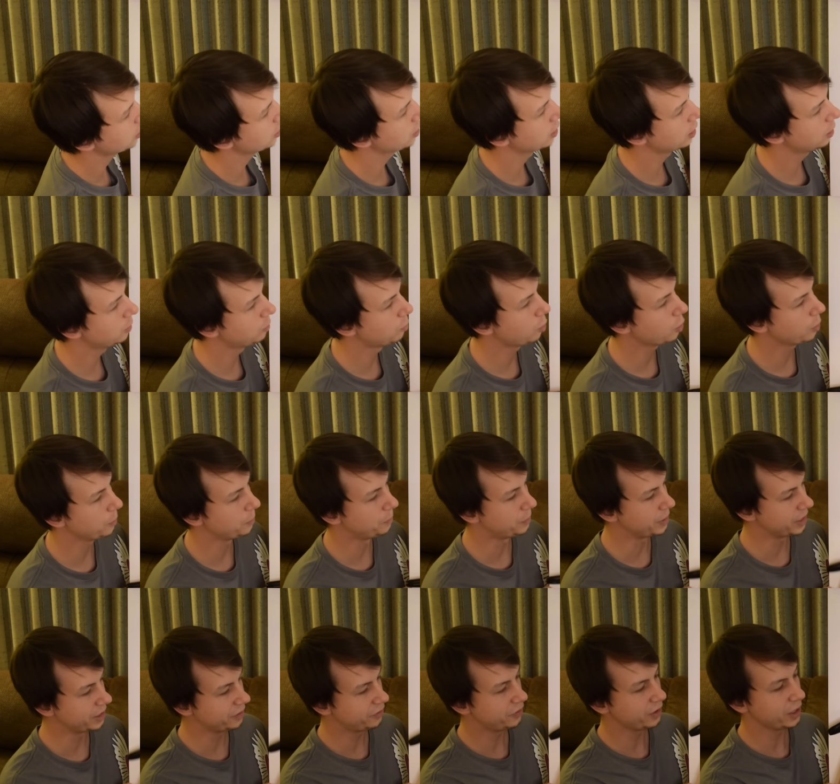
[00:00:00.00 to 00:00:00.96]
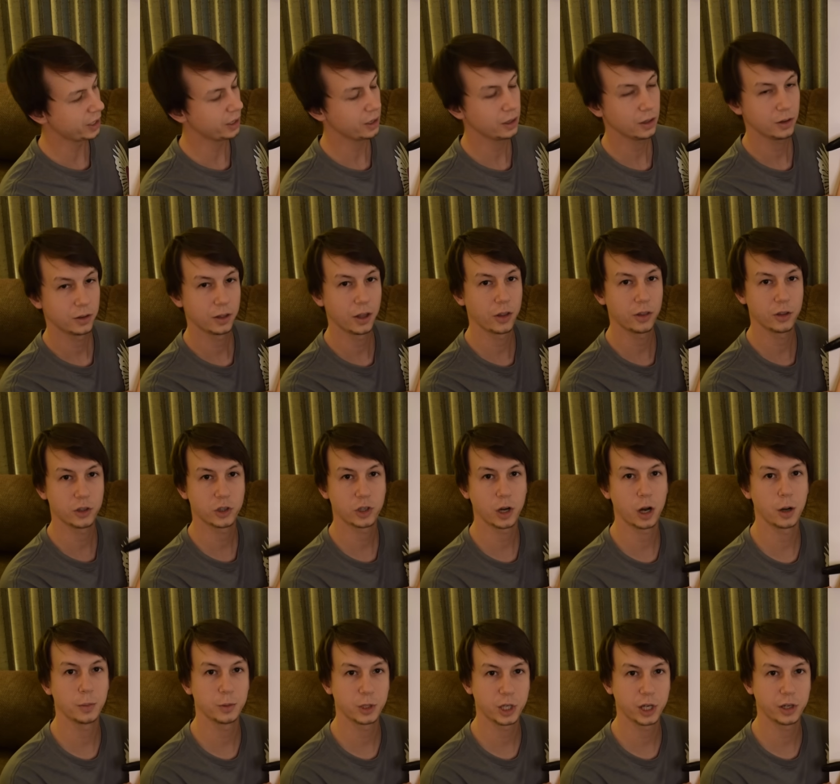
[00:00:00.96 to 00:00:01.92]
a little more beefy than the
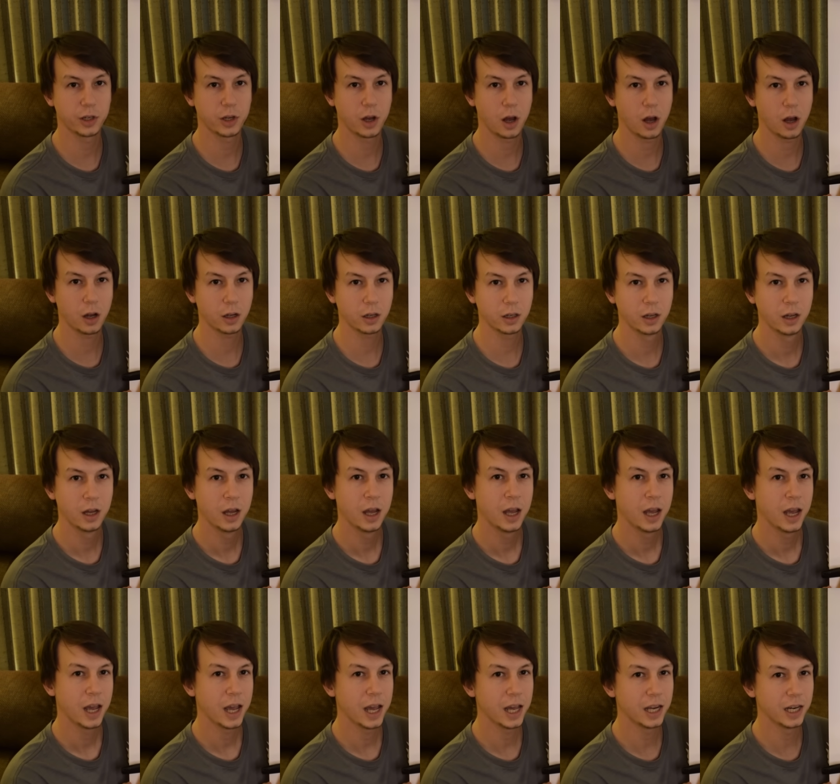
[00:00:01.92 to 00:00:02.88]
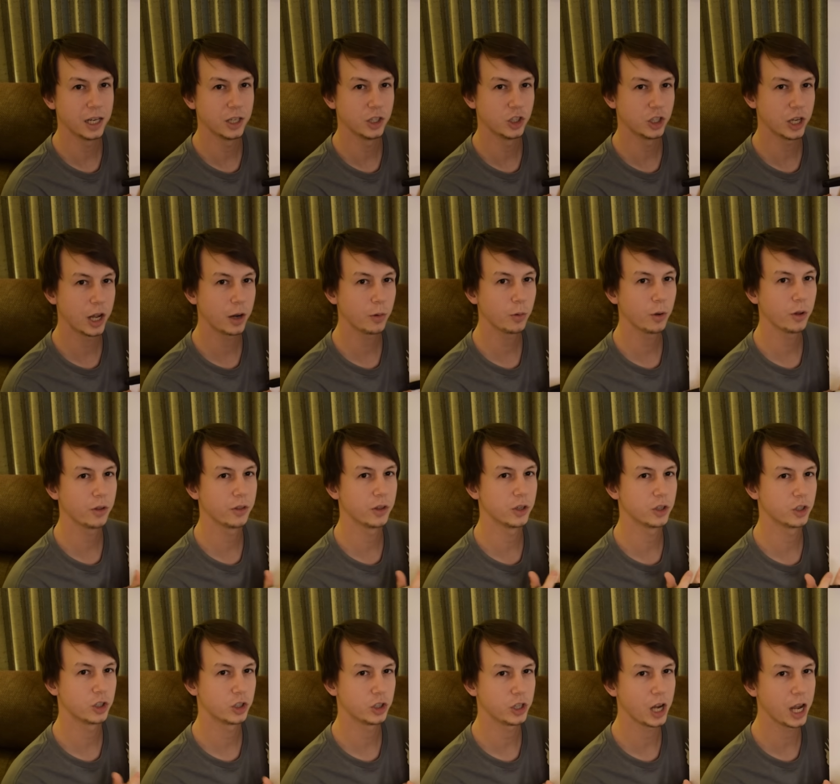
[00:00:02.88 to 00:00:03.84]
sharp-shinned hawk, and in general
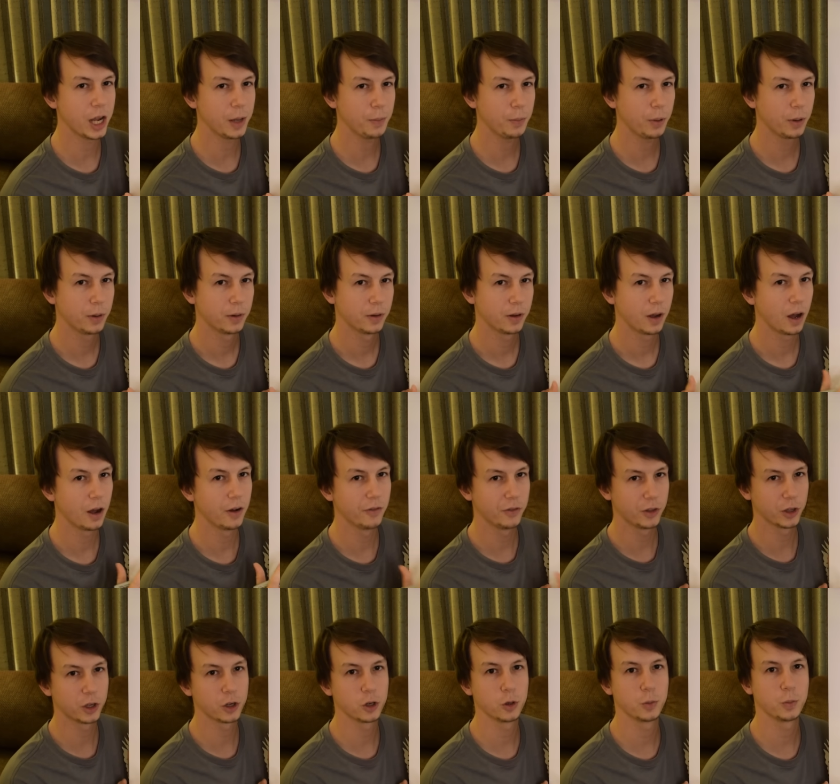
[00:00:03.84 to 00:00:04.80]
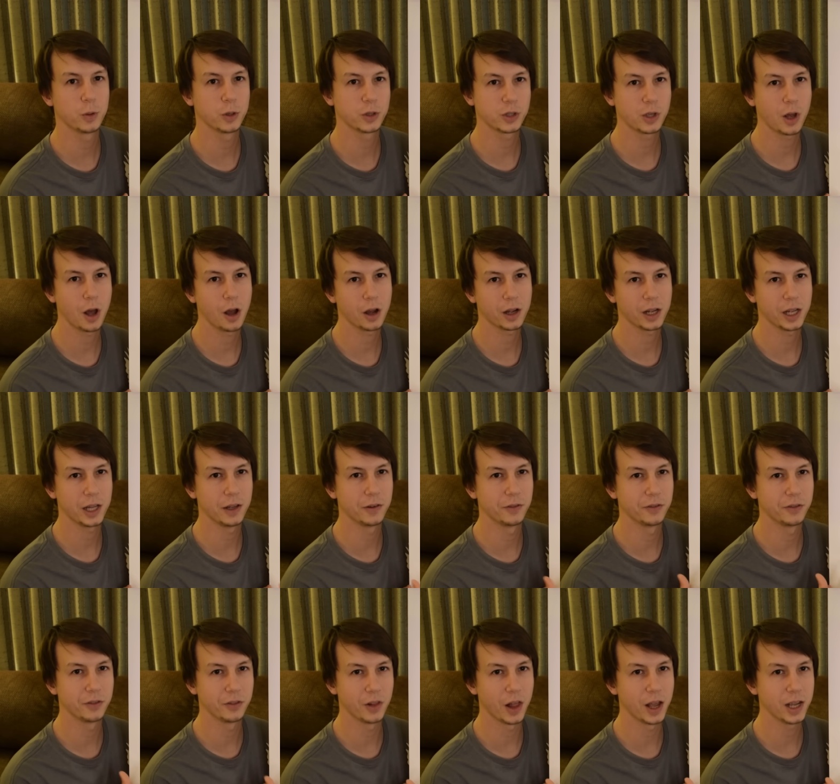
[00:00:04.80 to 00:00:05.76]
the shape of the Cooper's hawk
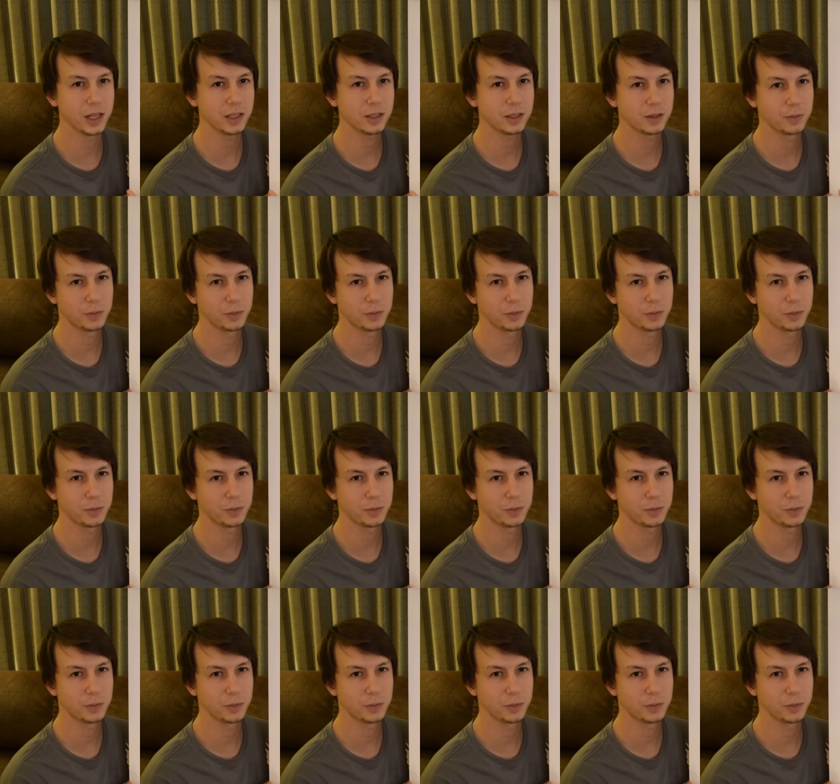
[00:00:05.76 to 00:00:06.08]
in flight,